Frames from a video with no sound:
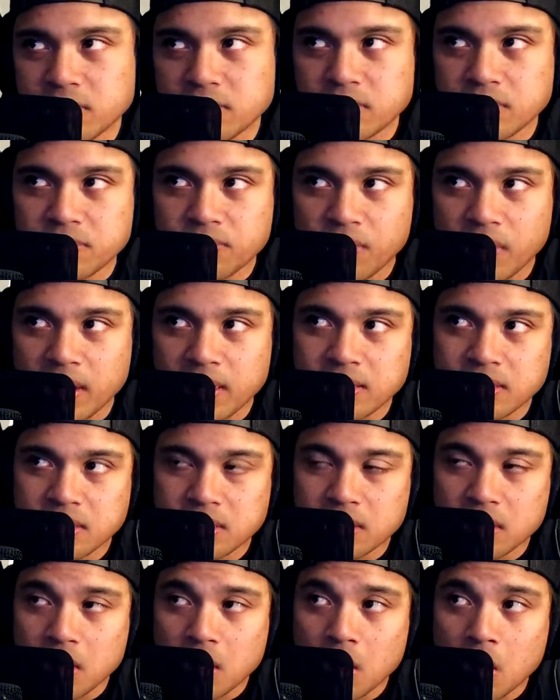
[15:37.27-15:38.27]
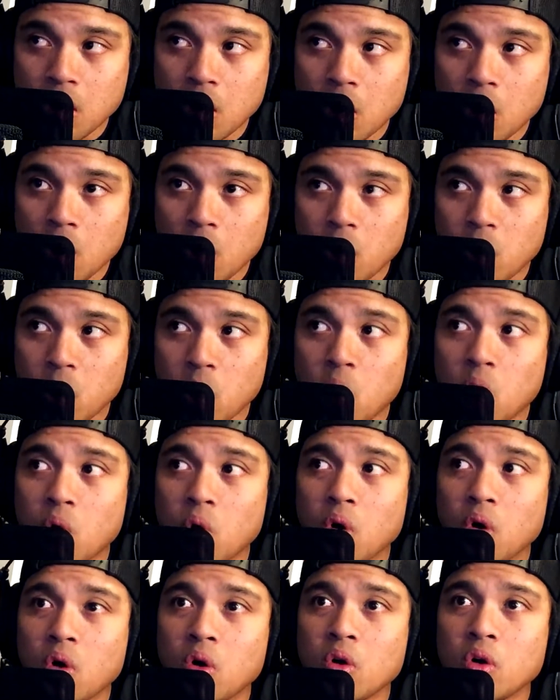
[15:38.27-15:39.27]
to his friends,
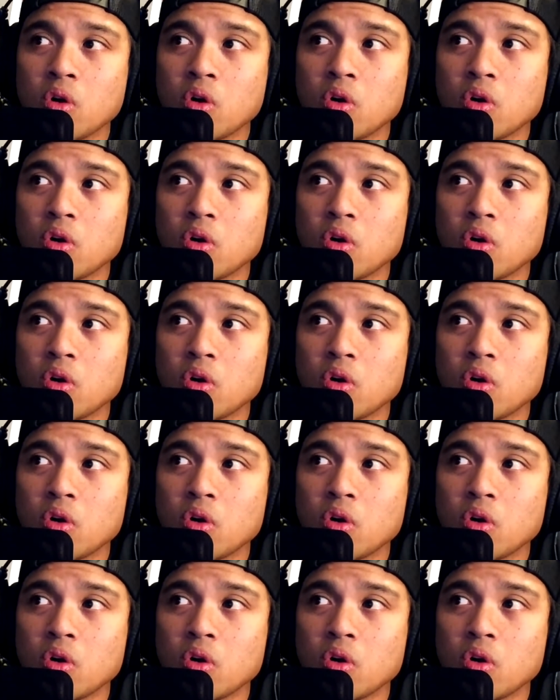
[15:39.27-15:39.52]
or